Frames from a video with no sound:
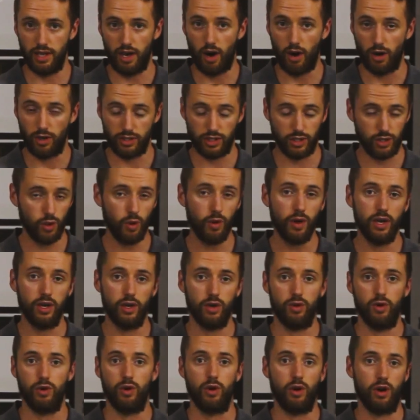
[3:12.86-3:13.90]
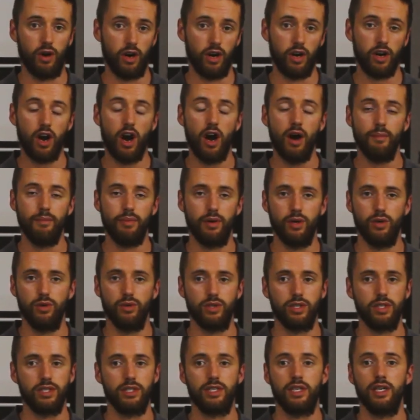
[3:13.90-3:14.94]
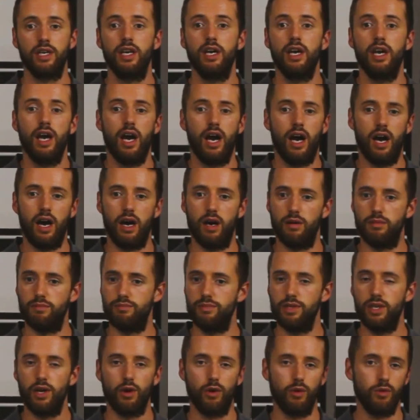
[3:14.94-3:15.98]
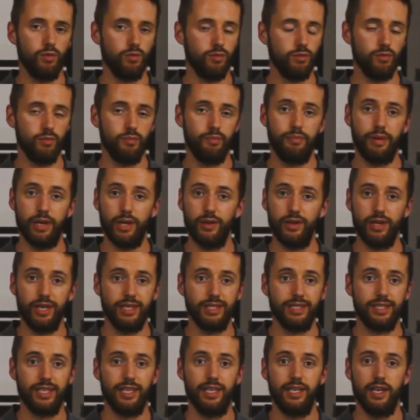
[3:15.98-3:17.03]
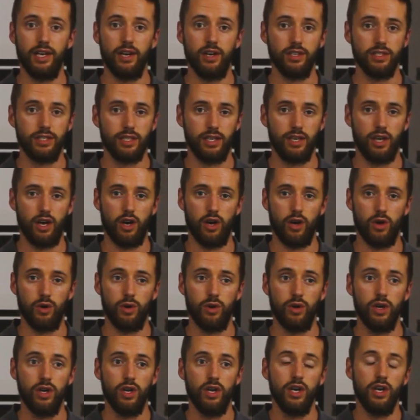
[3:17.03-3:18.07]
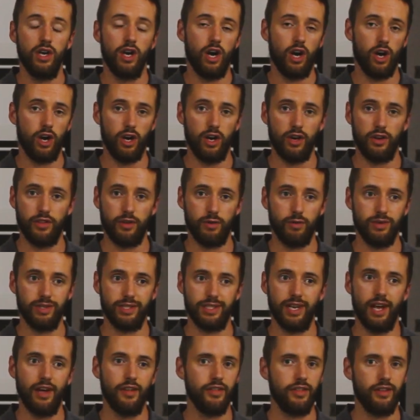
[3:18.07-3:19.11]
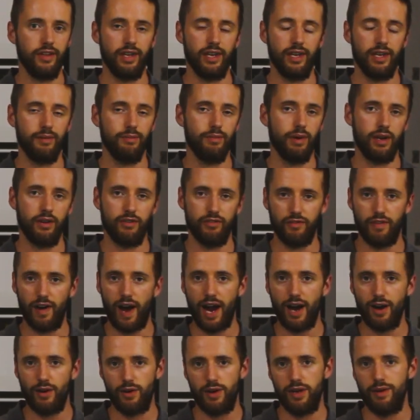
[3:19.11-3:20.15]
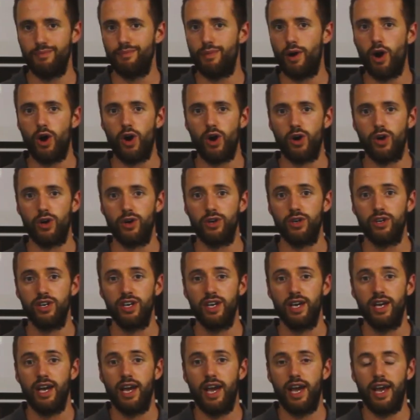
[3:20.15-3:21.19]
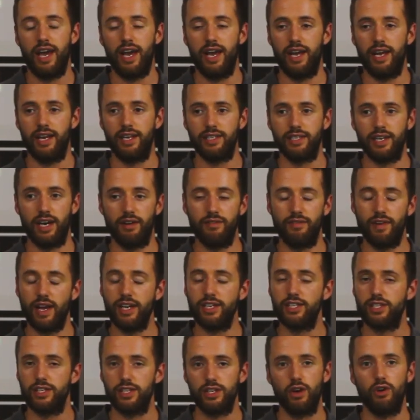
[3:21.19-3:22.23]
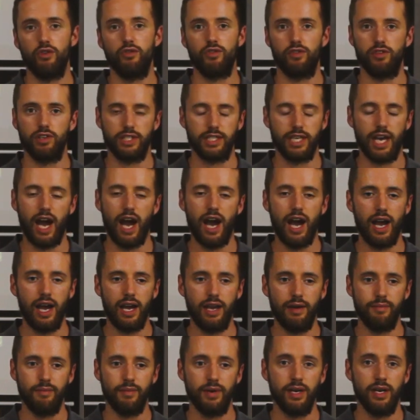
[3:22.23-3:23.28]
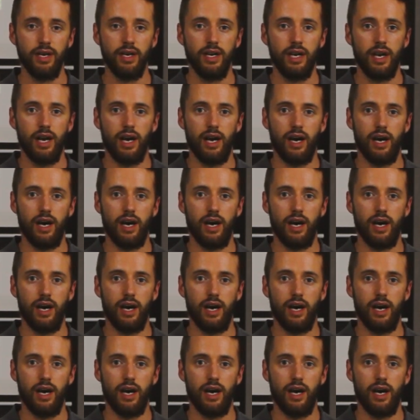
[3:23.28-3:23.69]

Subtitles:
our soil or our compost. Billions of years ago, Earth was nothing but a fiery ball, and eventually over time,